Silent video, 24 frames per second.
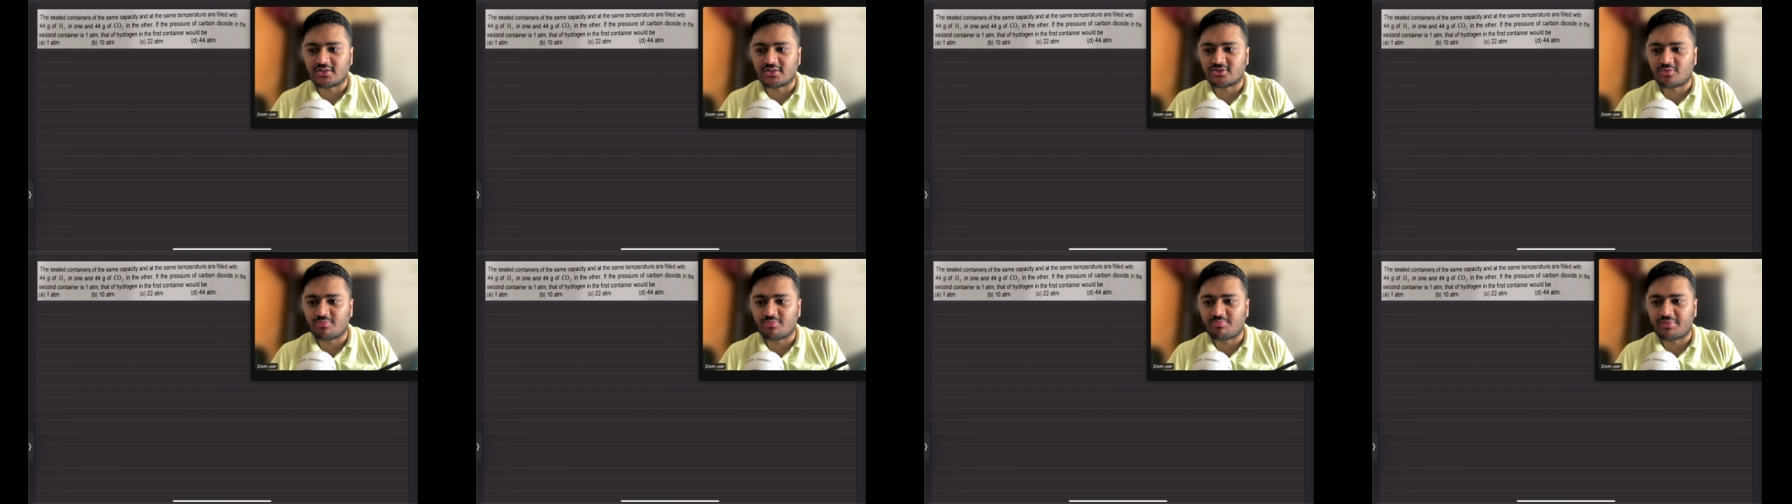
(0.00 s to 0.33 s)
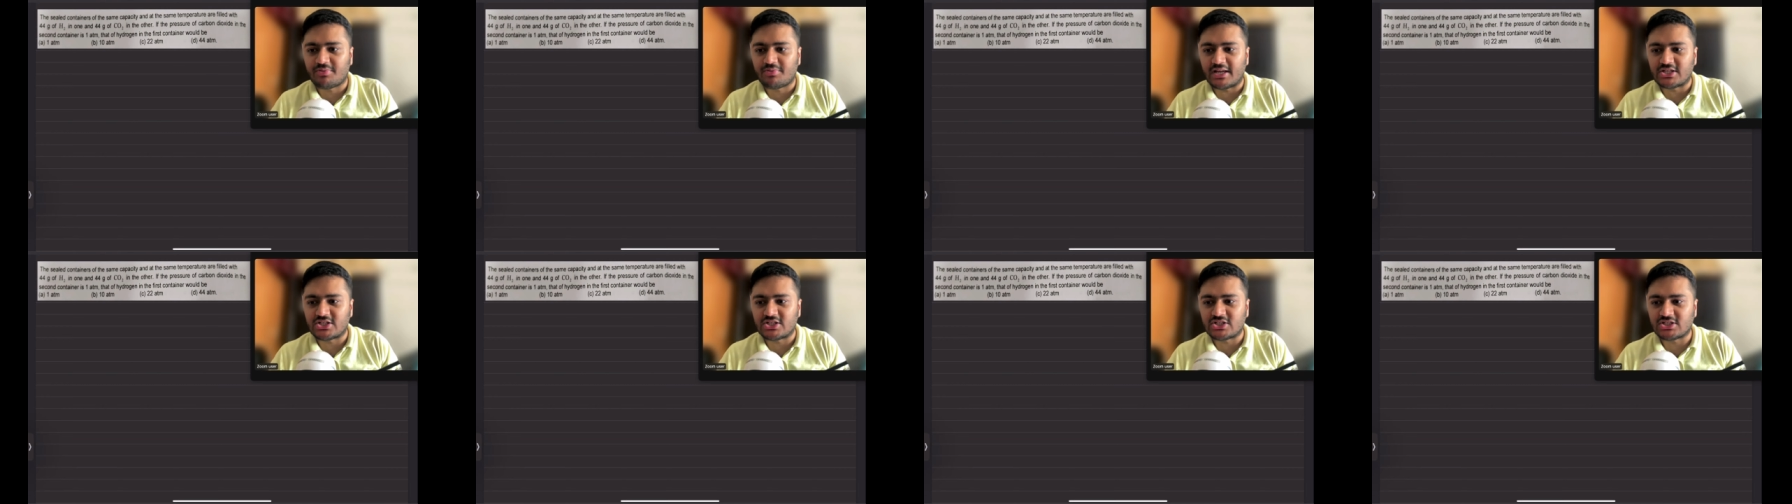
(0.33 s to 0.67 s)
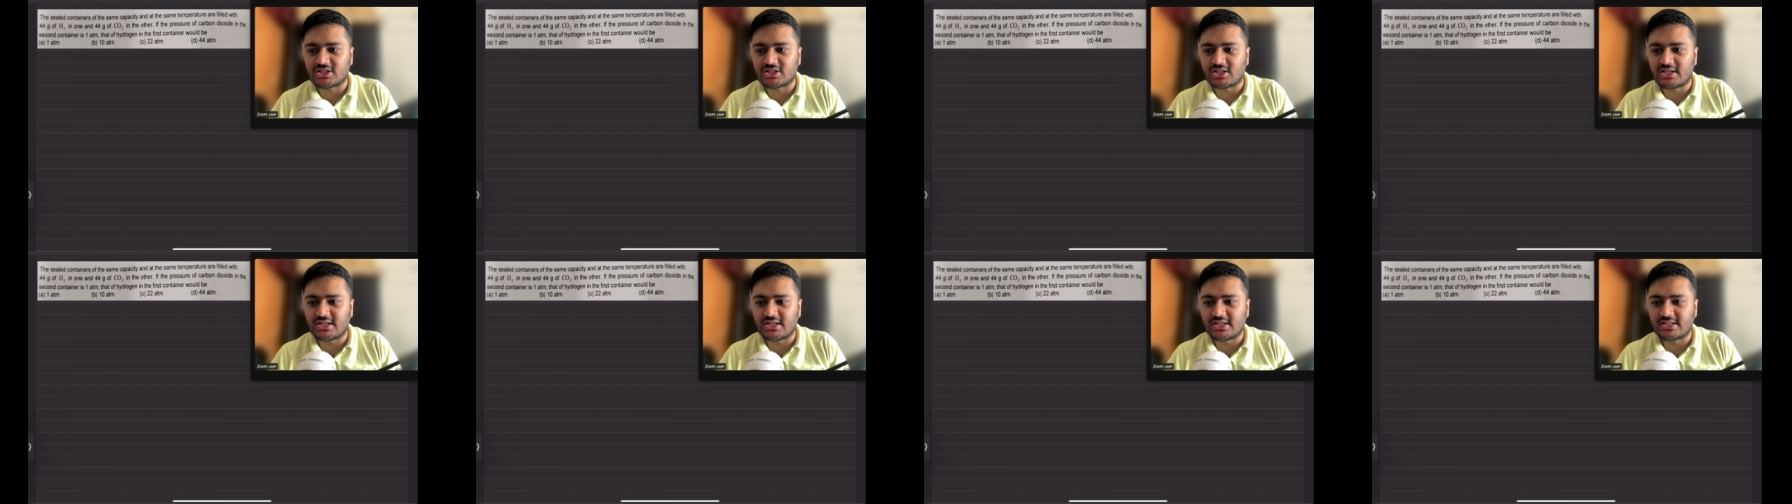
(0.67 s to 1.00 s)
so
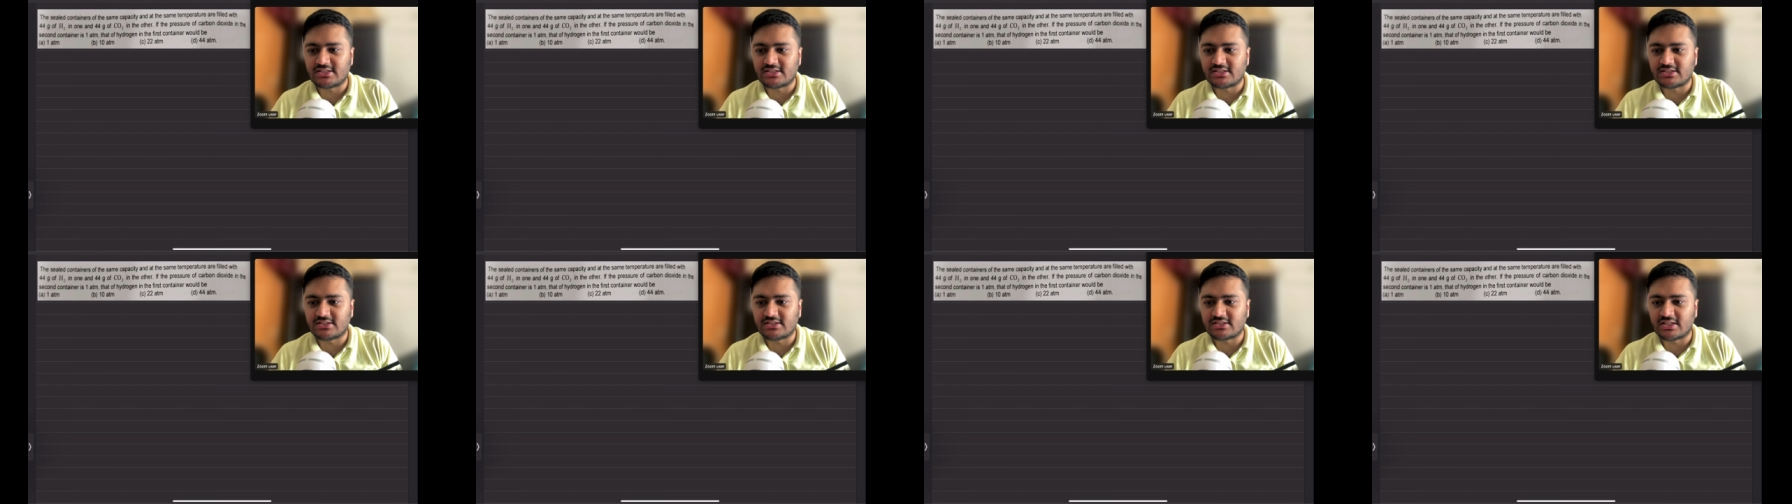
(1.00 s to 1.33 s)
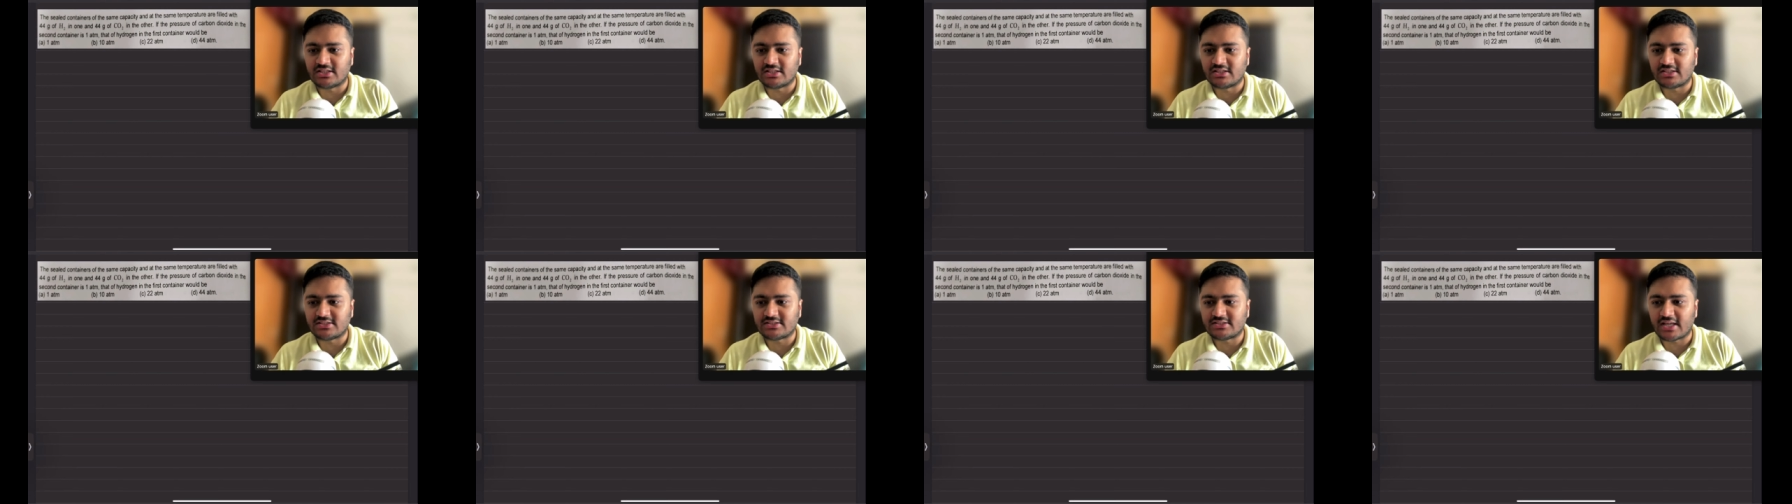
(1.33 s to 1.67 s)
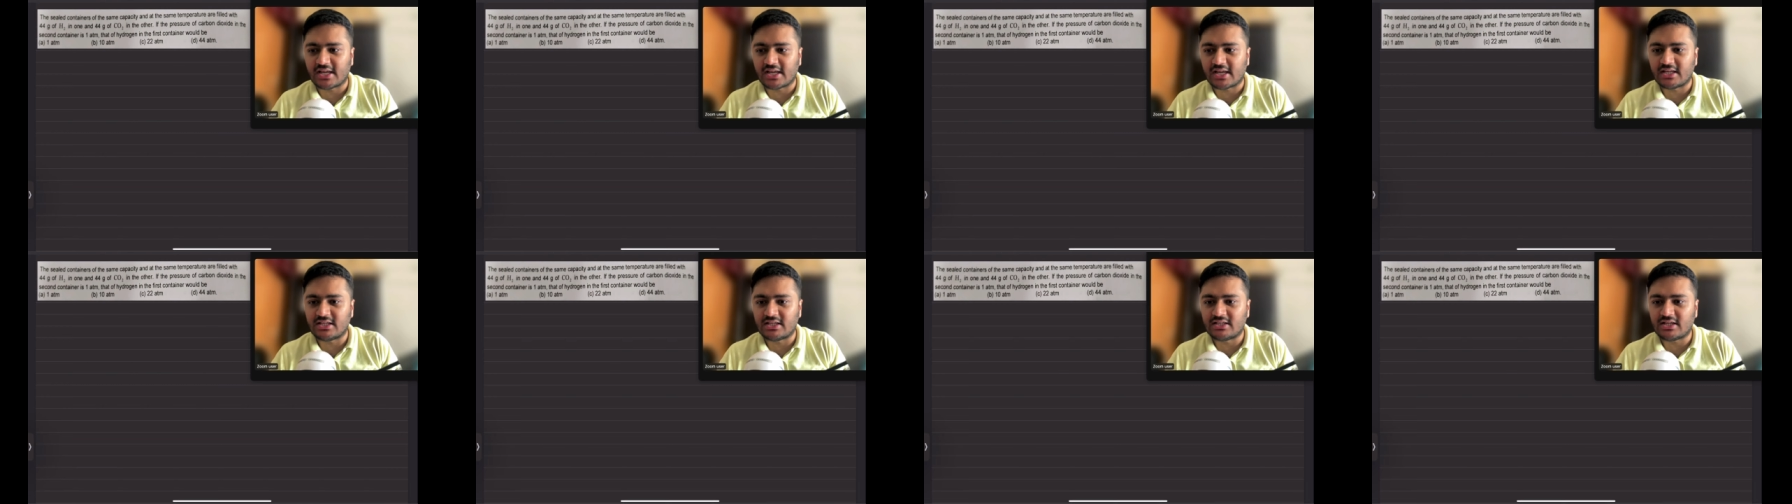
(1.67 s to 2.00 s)
pressure is in the
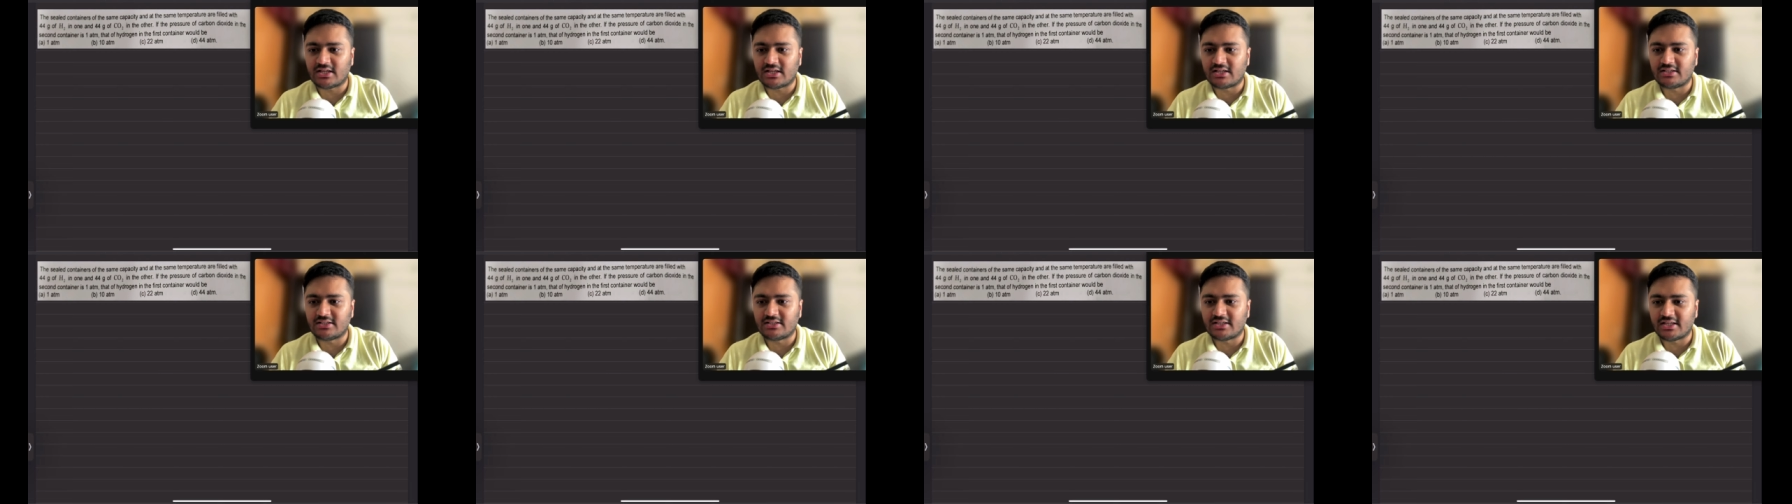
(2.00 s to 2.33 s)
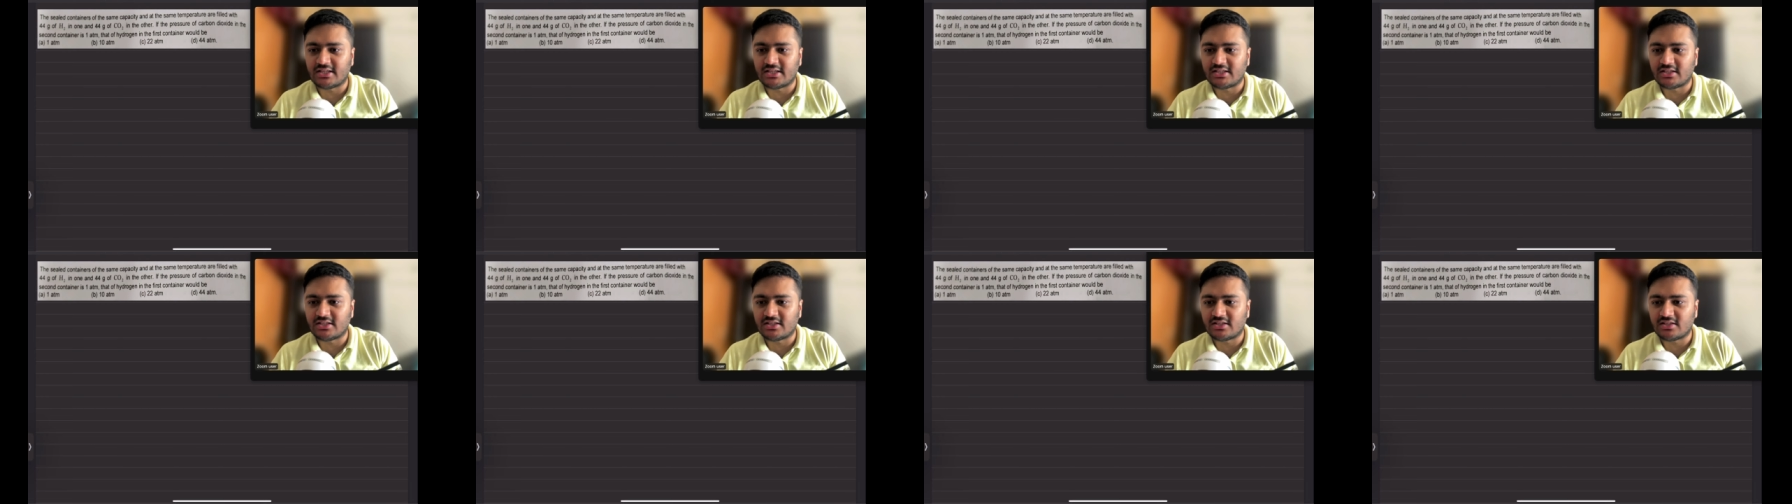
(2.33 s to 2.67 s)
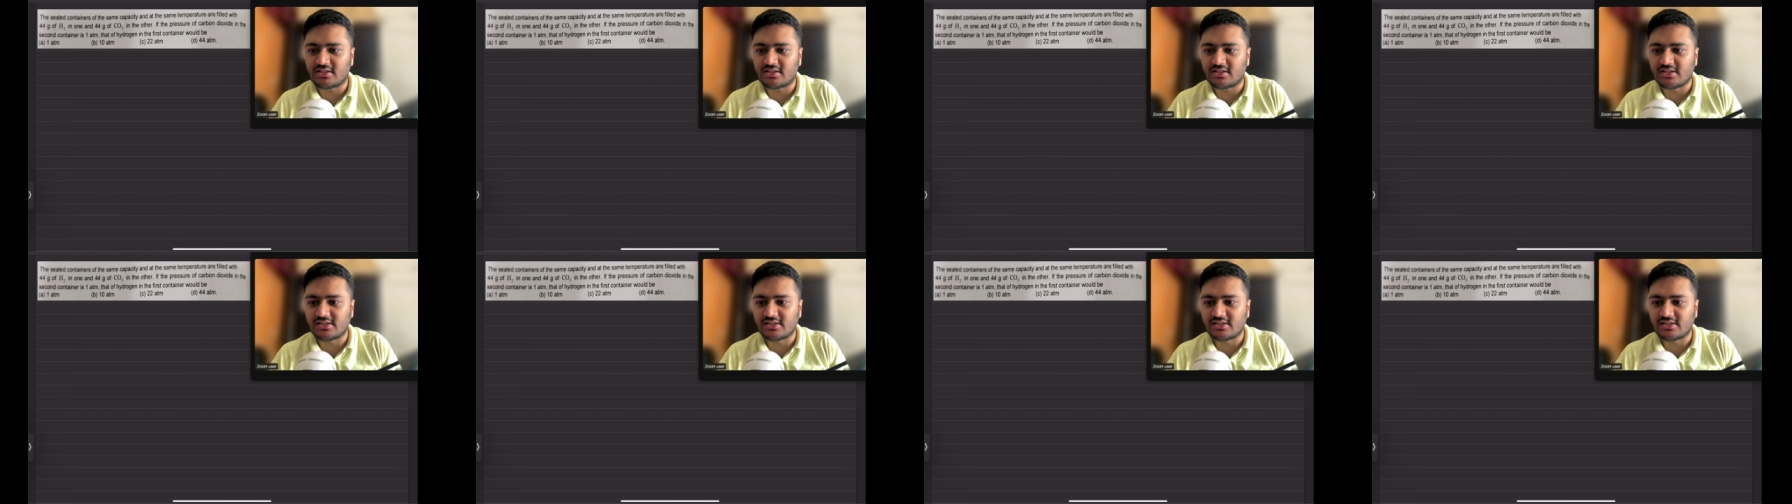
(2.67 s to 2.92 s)
second container